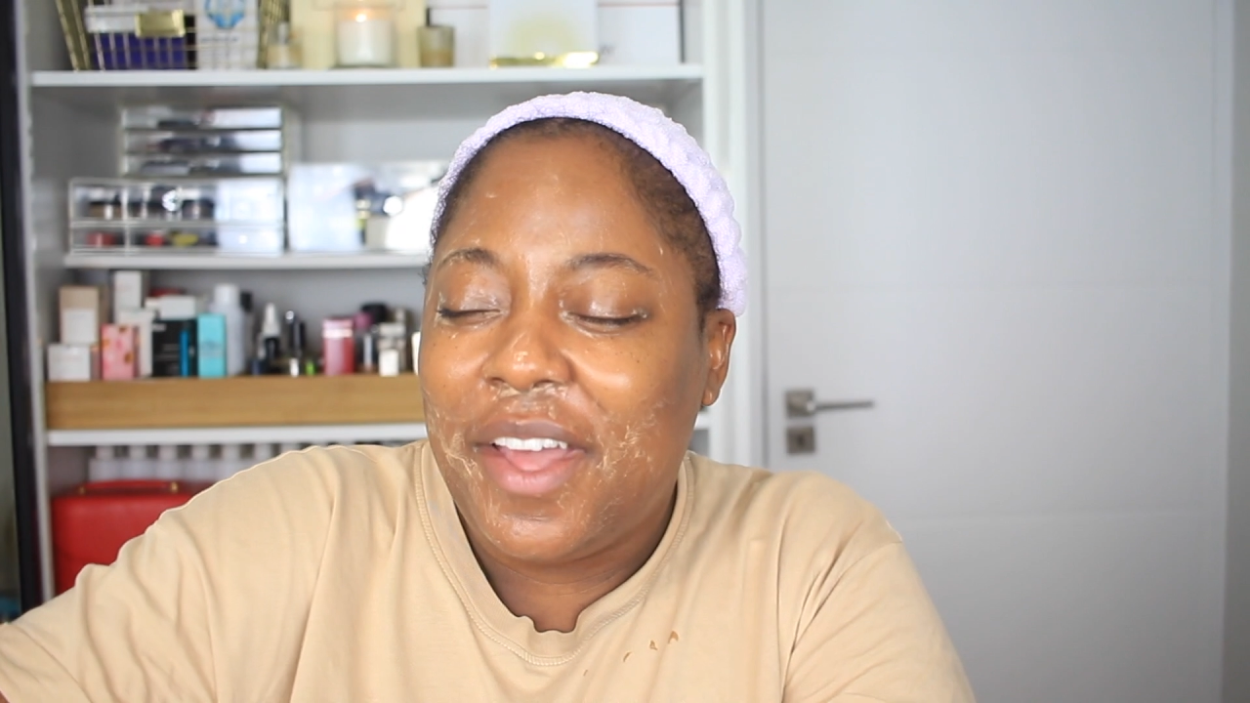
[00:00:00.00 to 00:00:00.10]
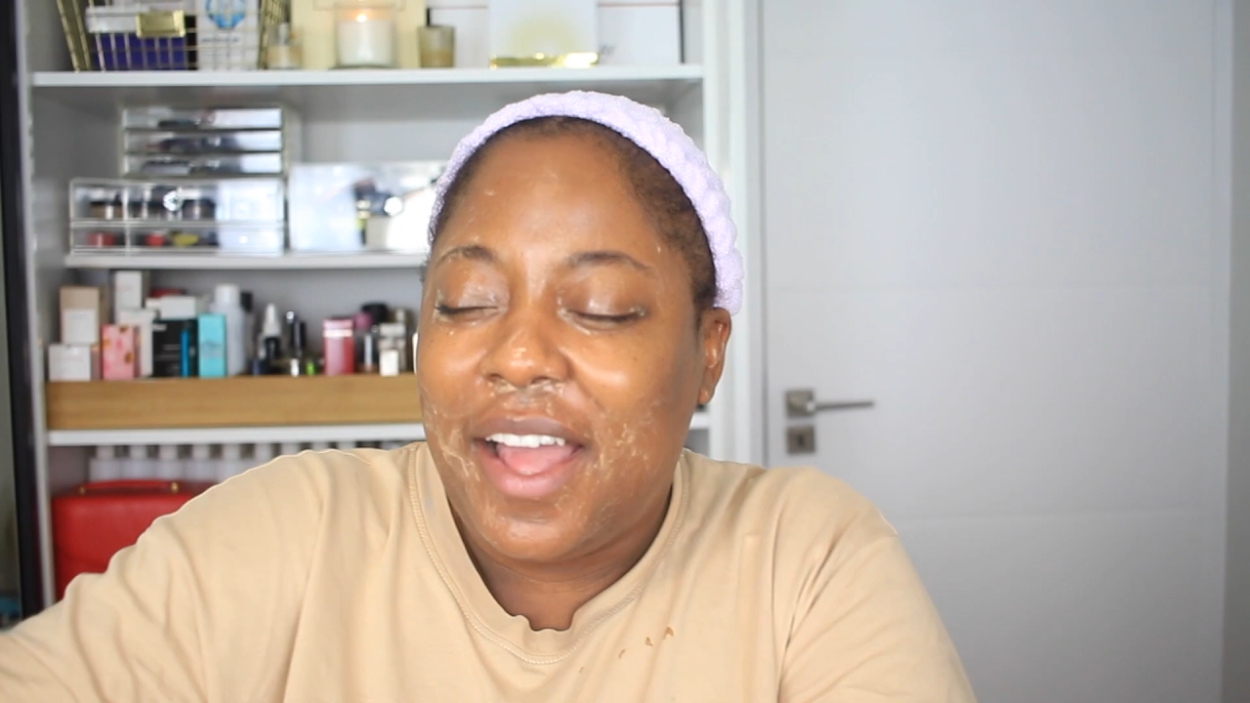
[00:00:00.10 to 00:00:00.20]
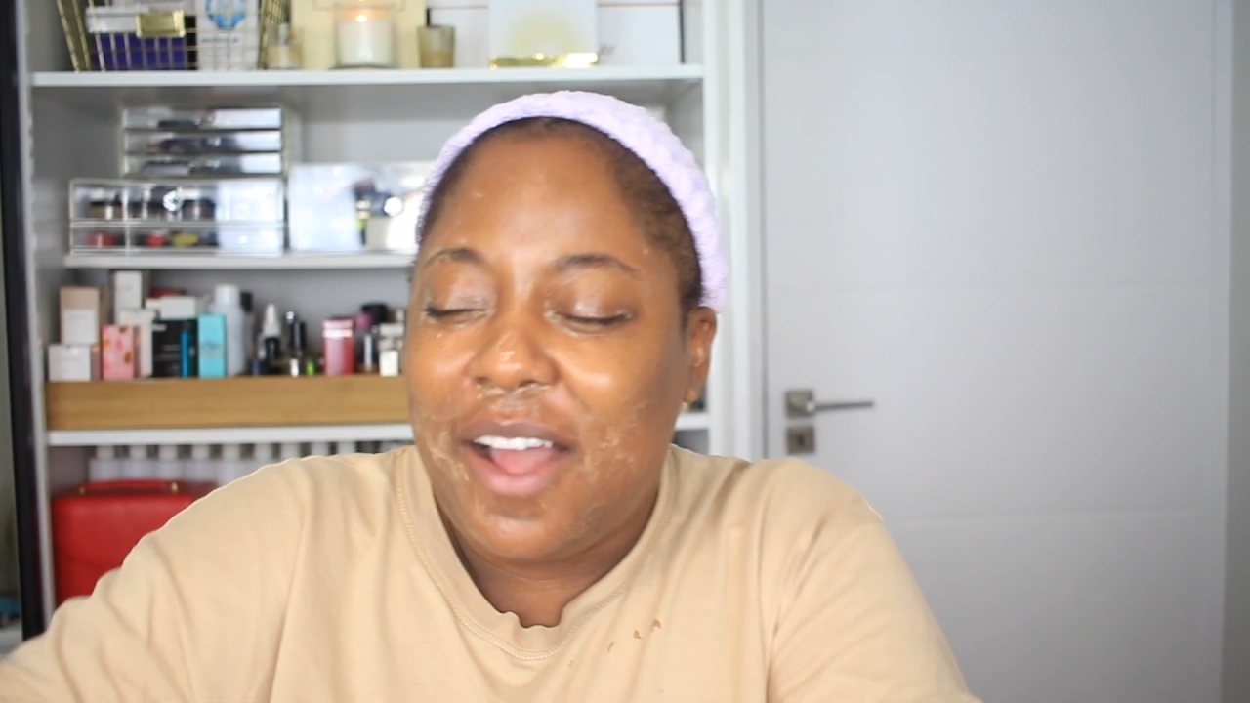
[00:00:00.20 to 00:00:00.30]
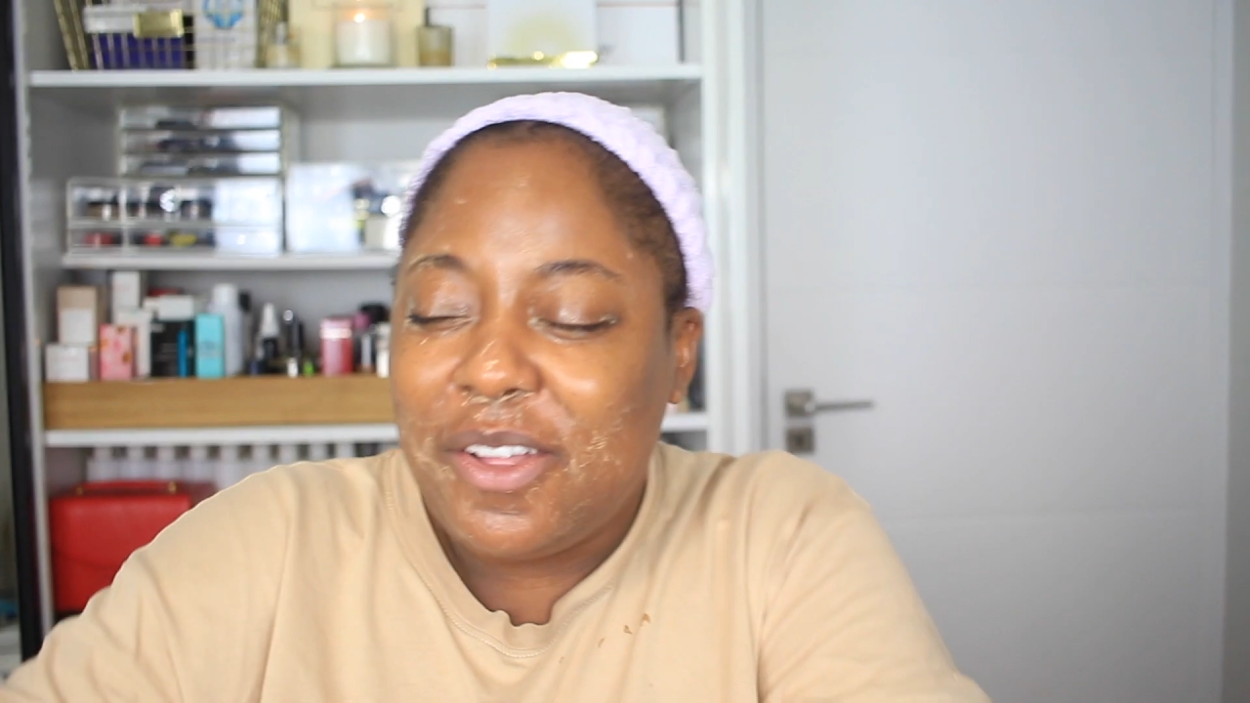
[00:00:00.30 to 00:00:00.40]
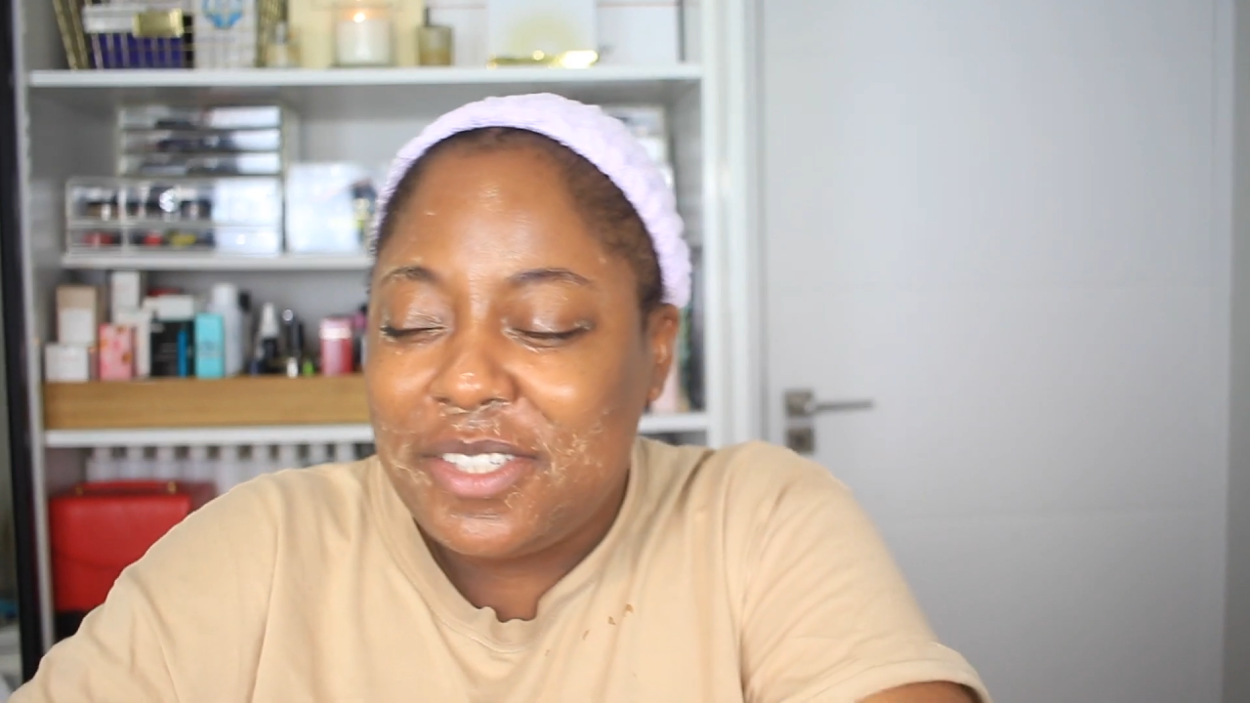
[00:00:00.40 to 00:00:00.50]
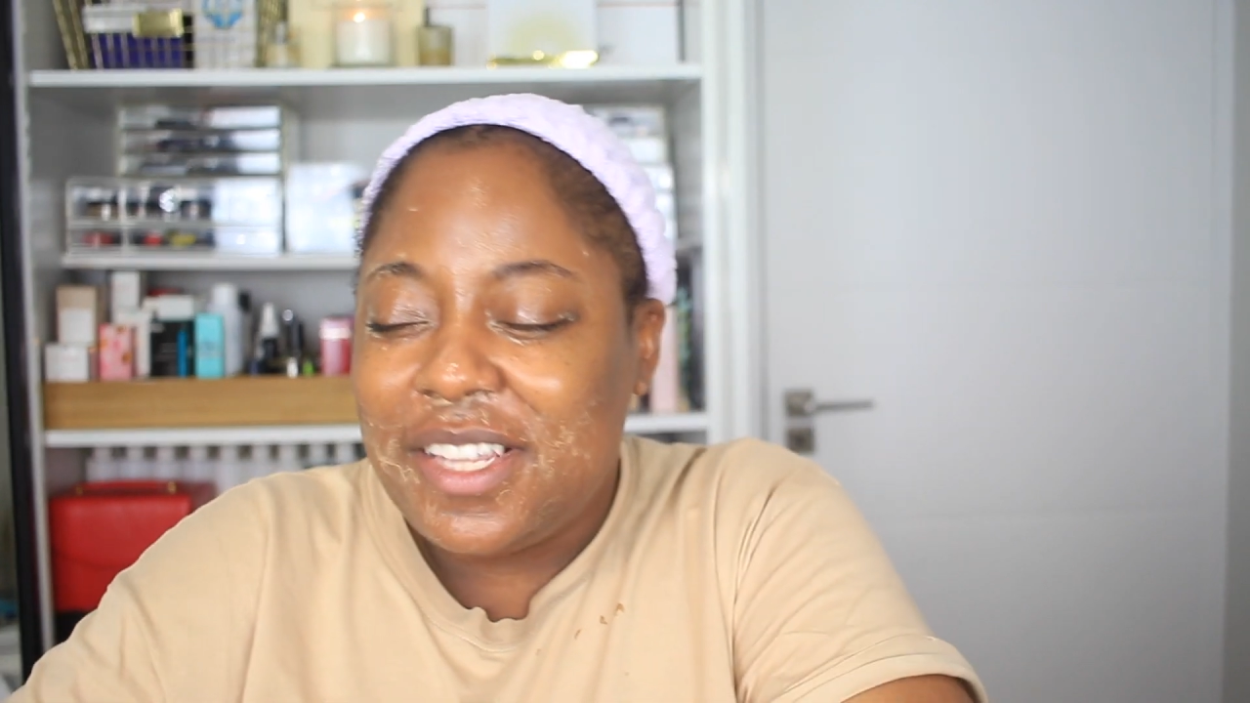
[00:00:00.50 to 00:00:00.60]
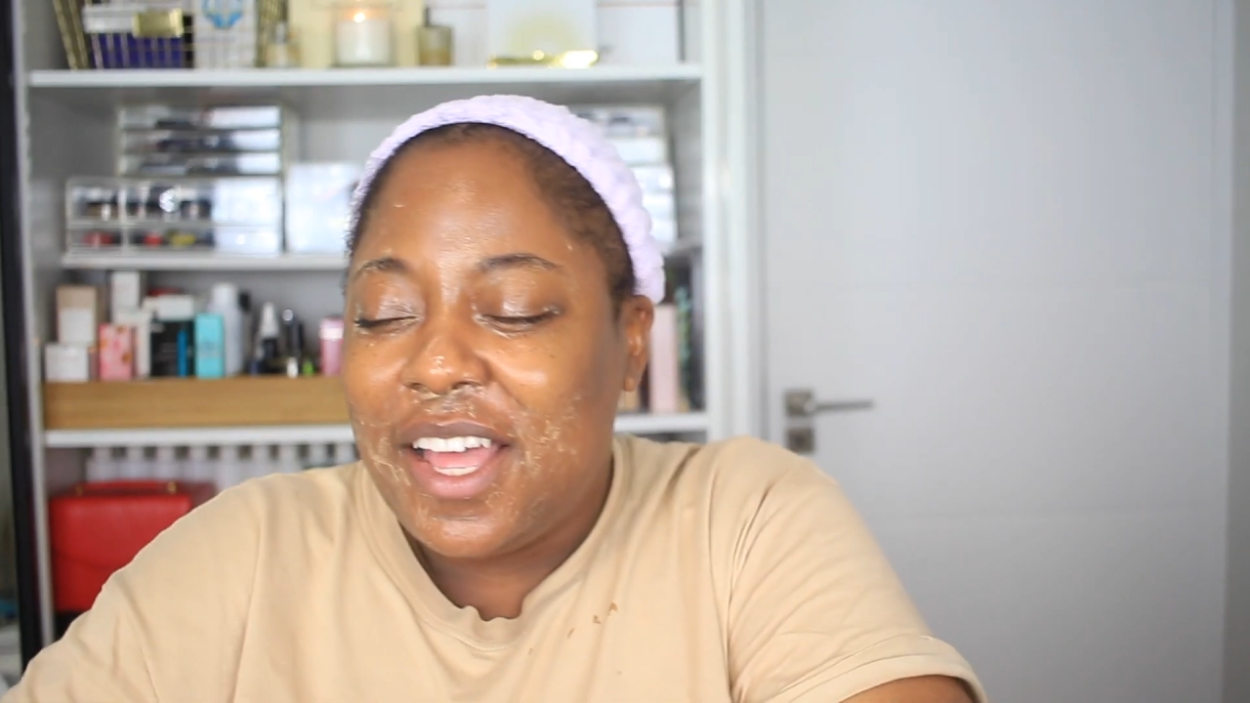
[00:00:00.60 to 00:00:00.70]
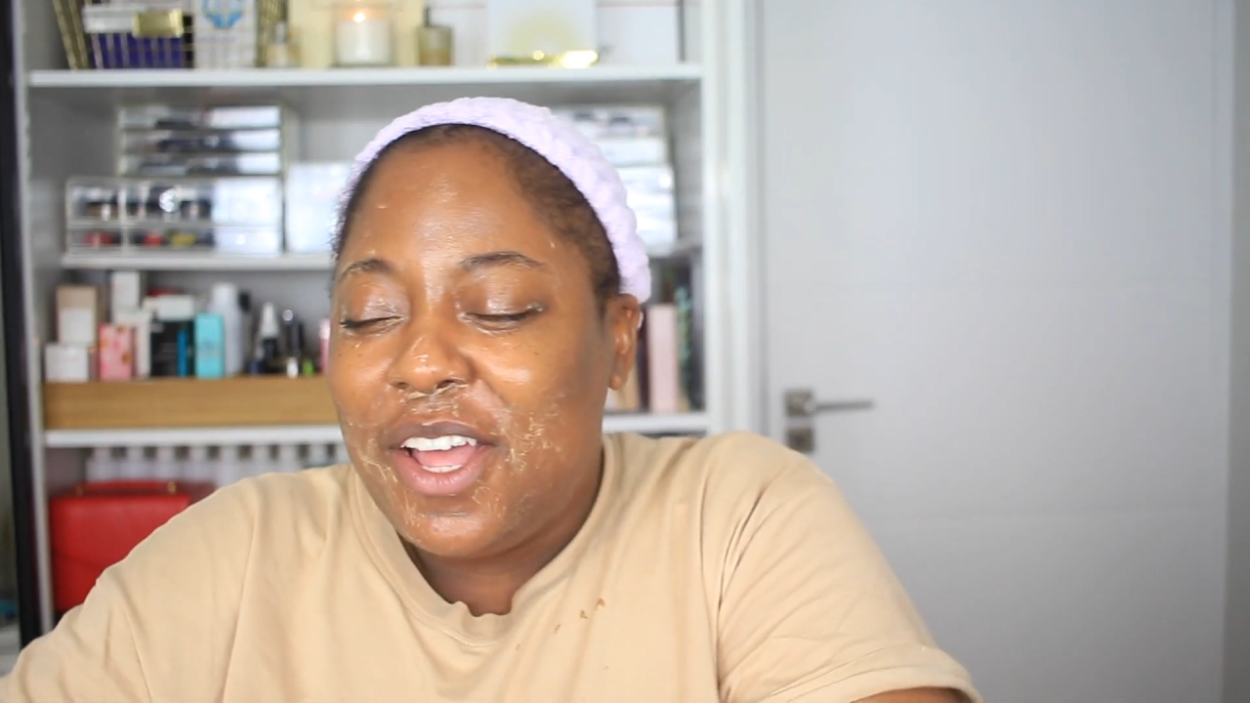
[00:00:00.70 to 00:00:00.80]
house.